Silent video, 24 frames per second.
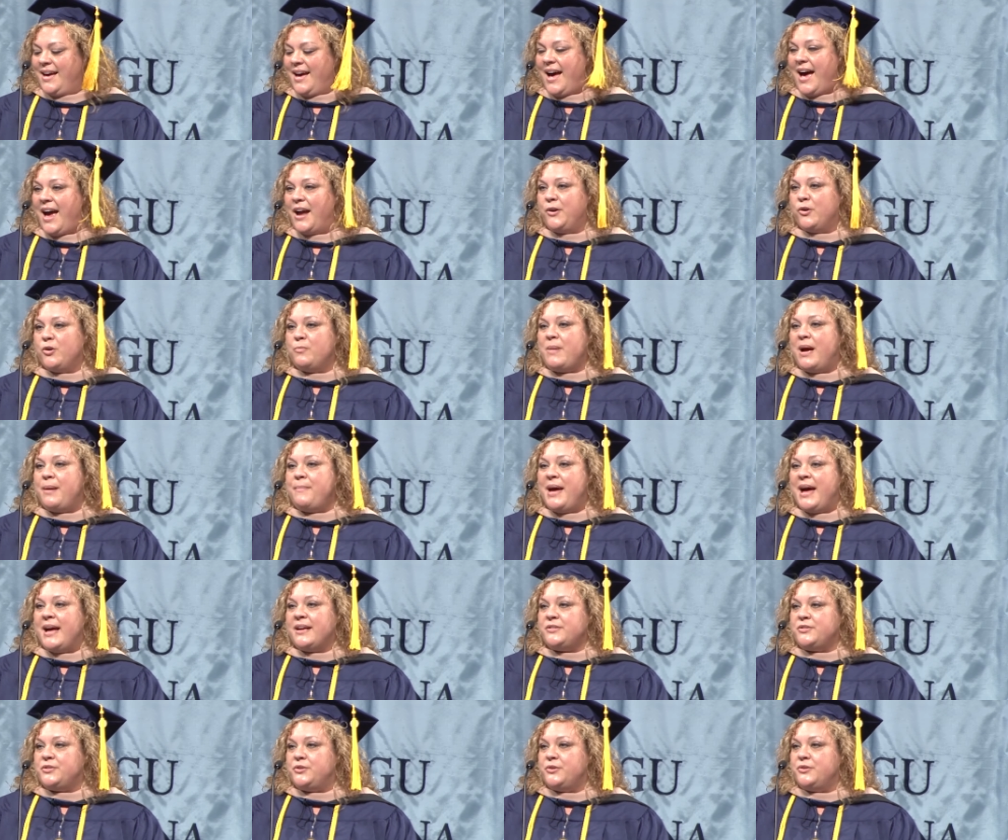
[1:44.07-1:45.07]
I earned my
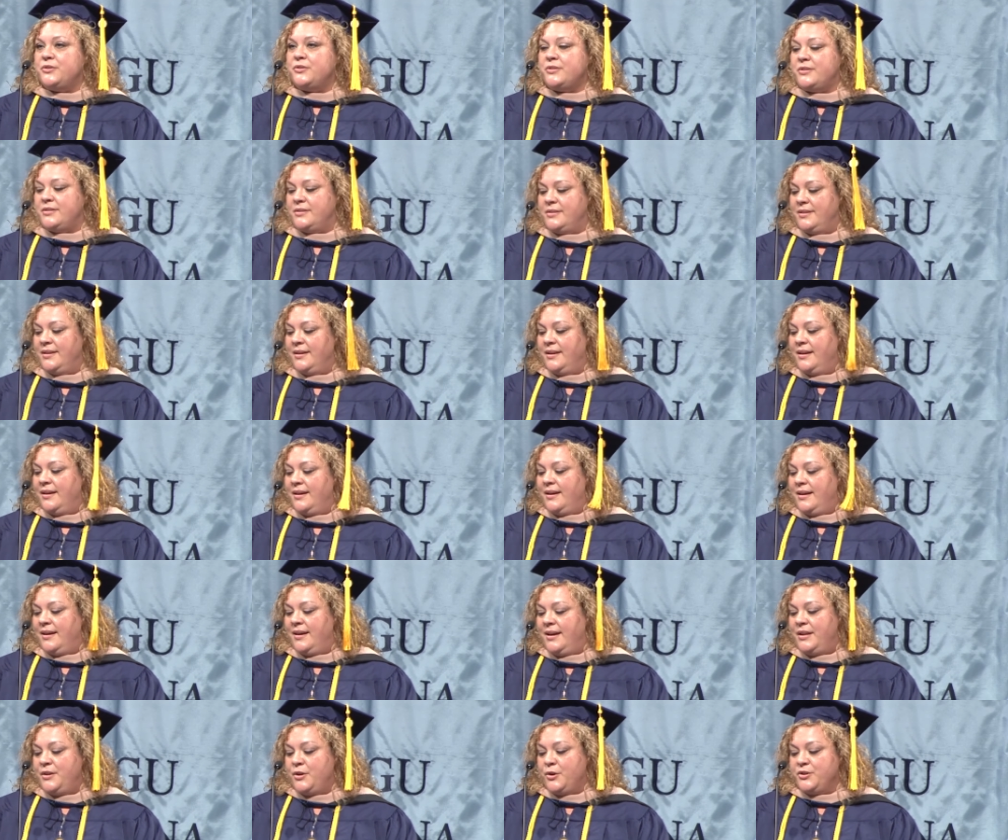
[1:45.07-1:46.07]
master's
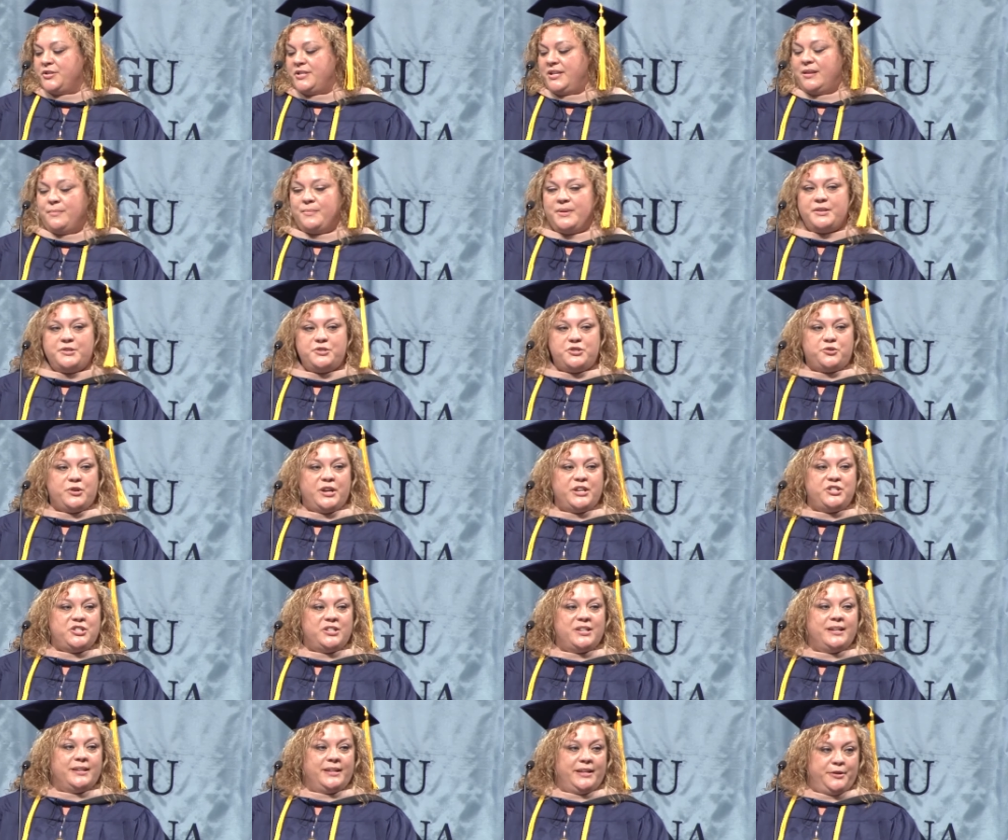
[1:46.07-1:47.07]
in nursing
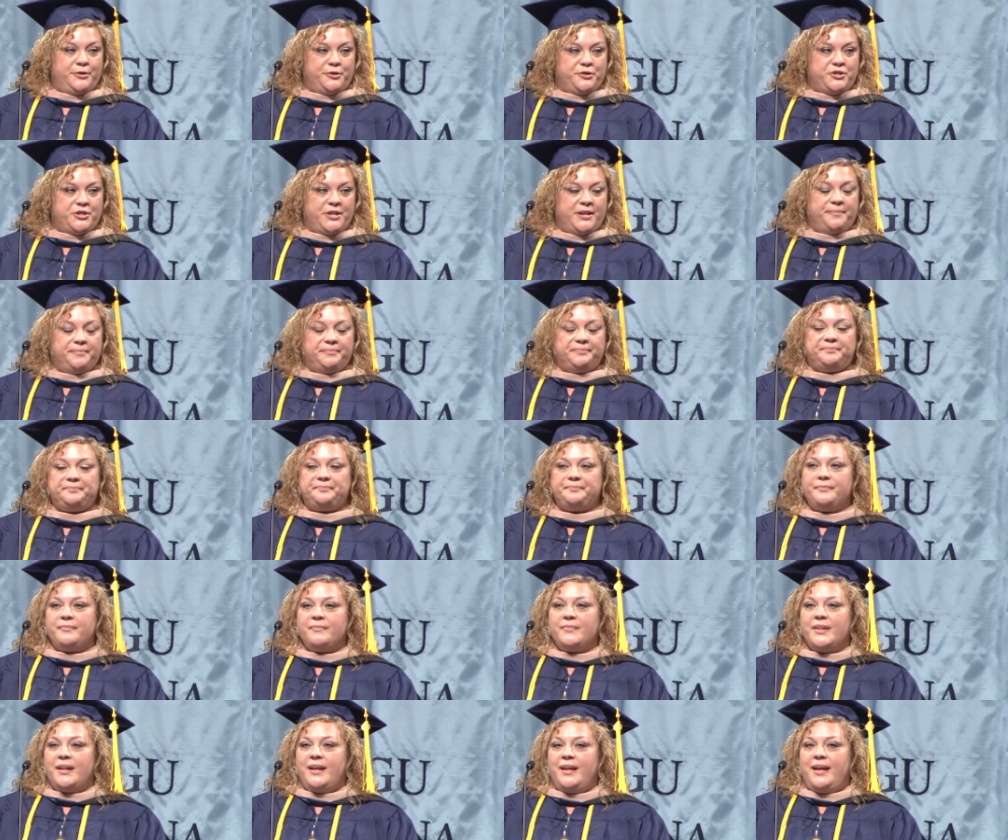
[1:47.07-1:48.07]
administration and leadership.
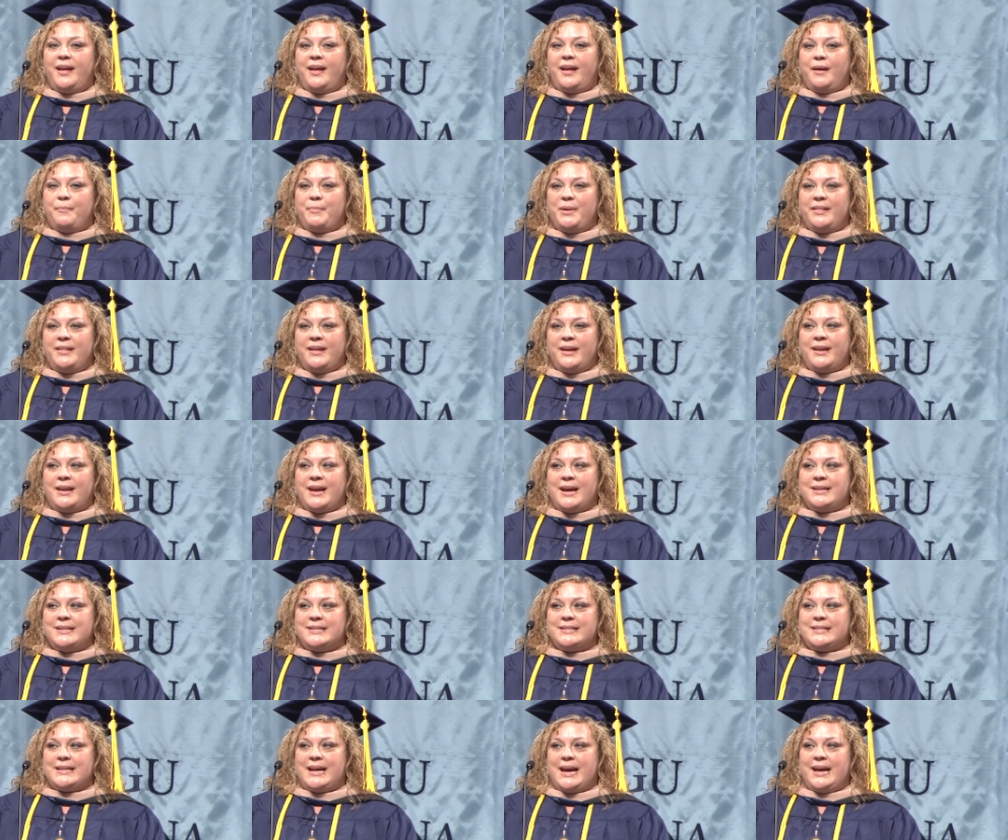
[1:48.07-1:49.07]
But then I
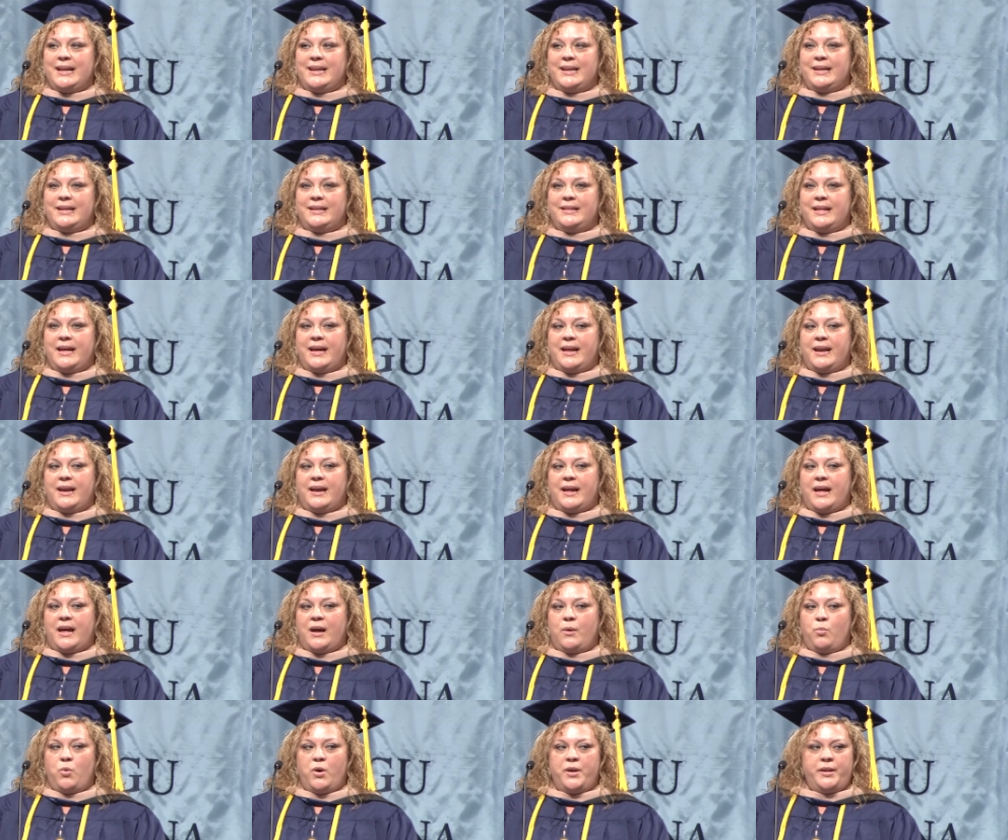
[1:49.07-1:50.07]
decided that
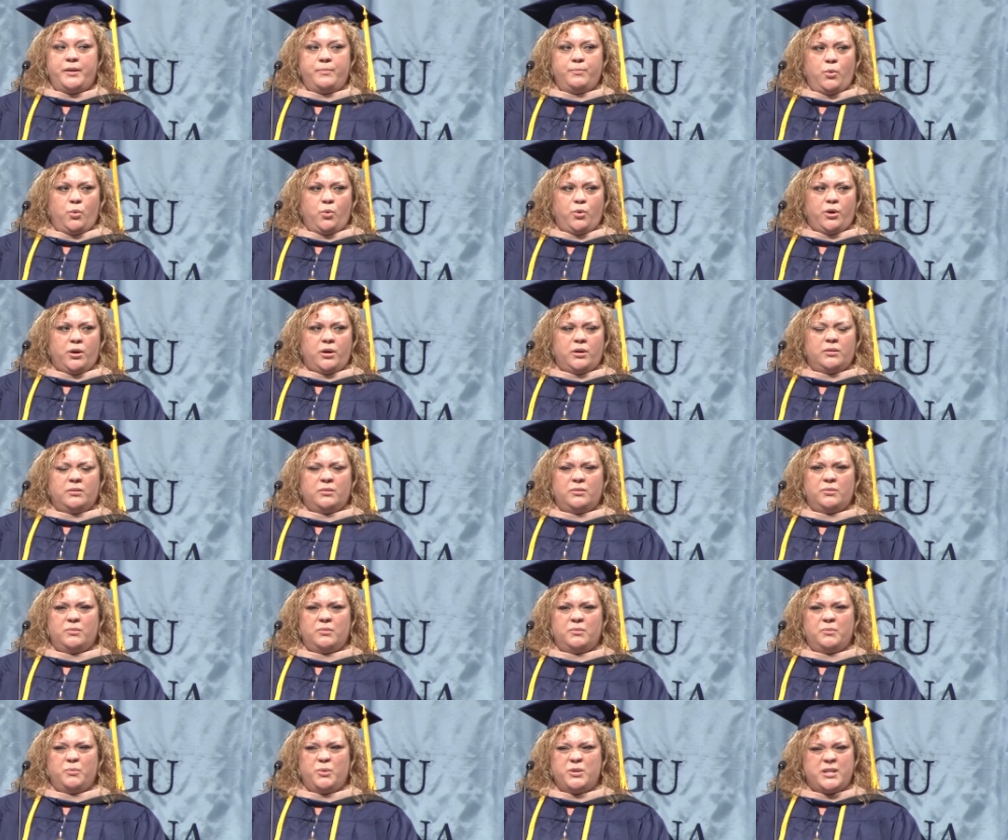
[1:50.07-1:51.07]
I wanted more,
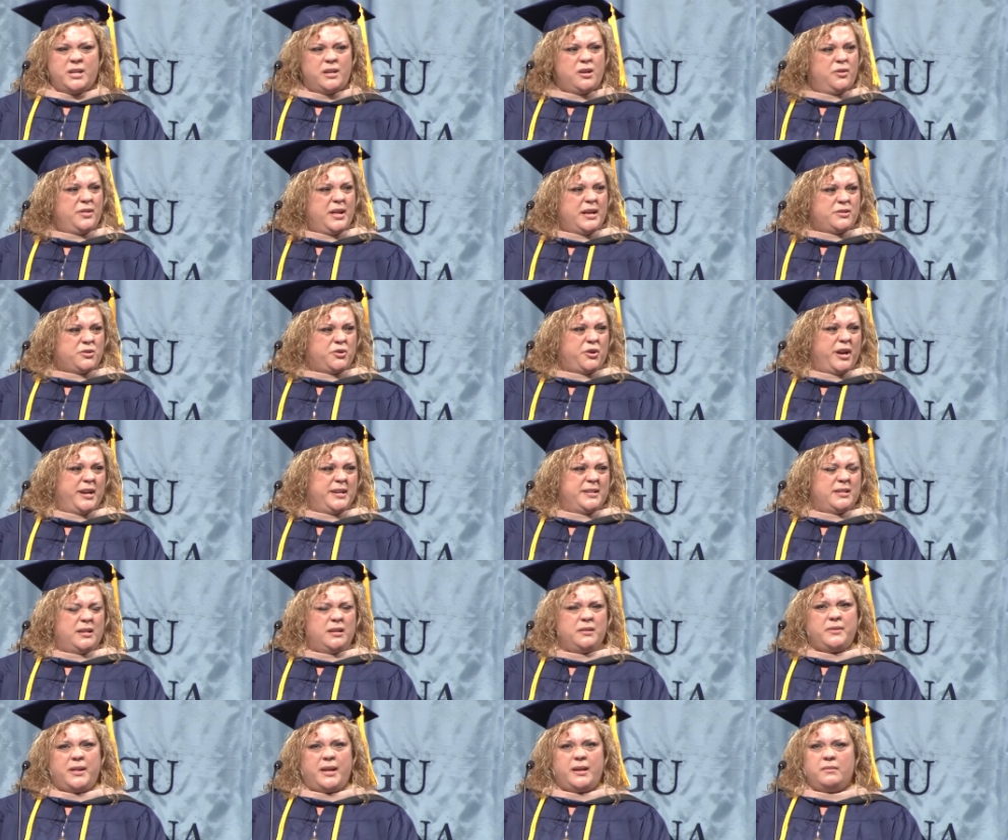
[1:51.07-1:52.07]
which I know that's
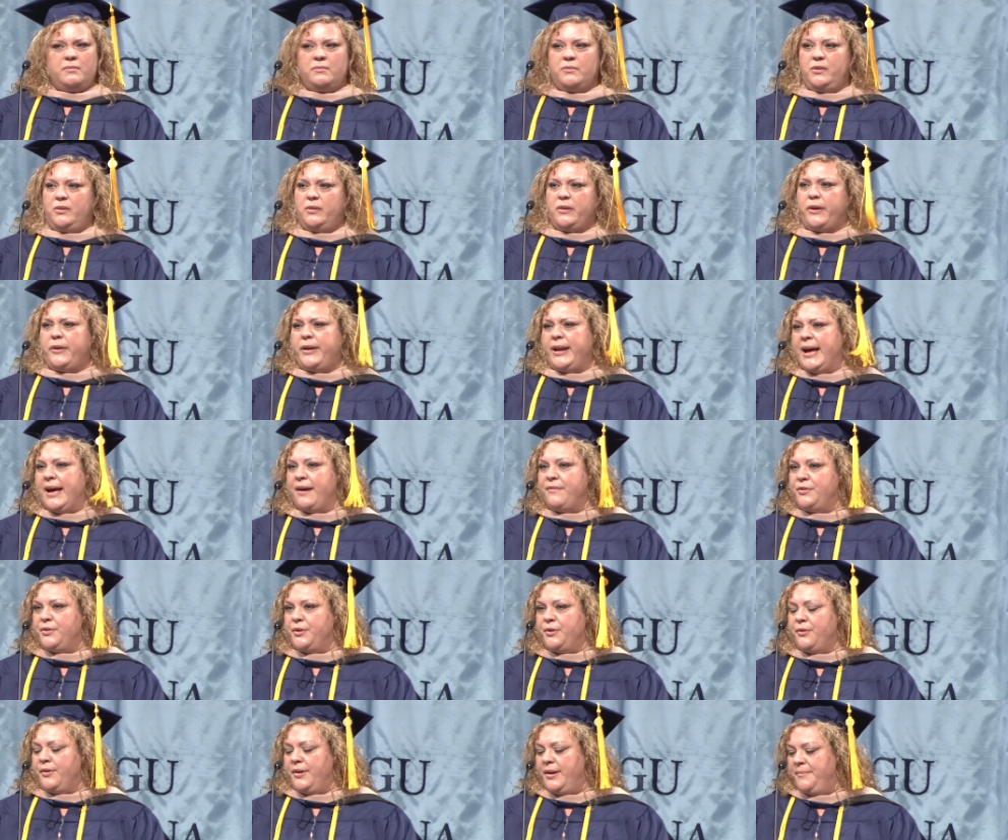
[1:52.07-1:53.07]
crazy, you're like, you already have a
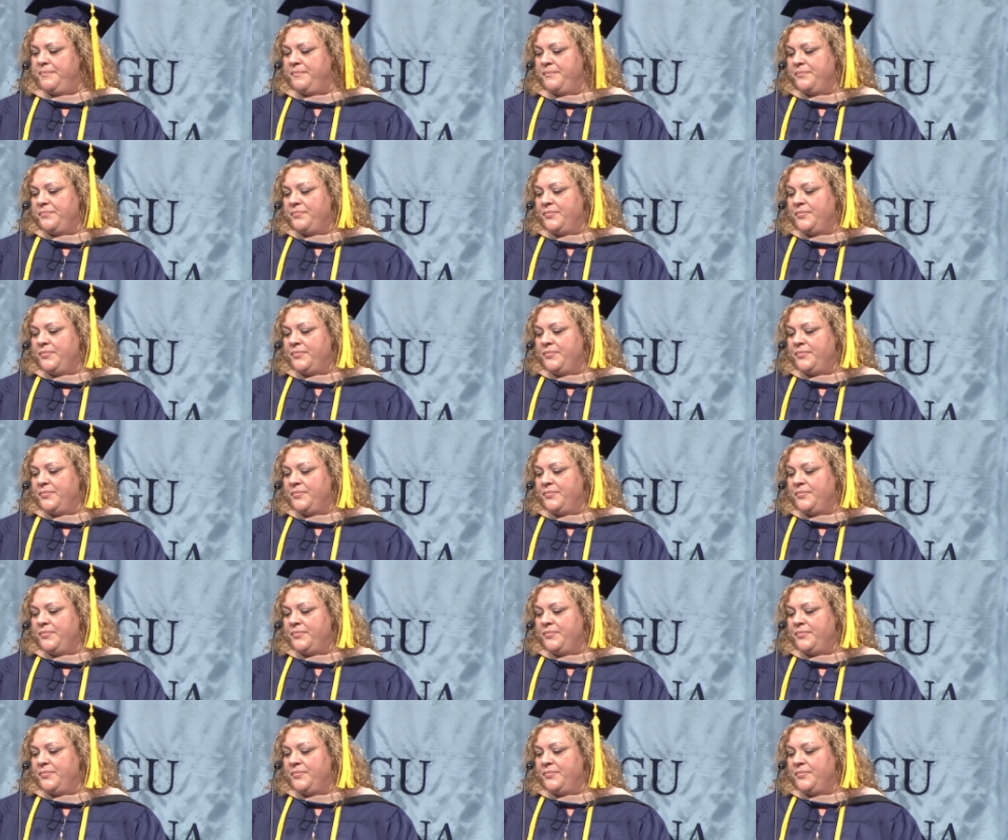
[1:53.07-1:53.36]
degree.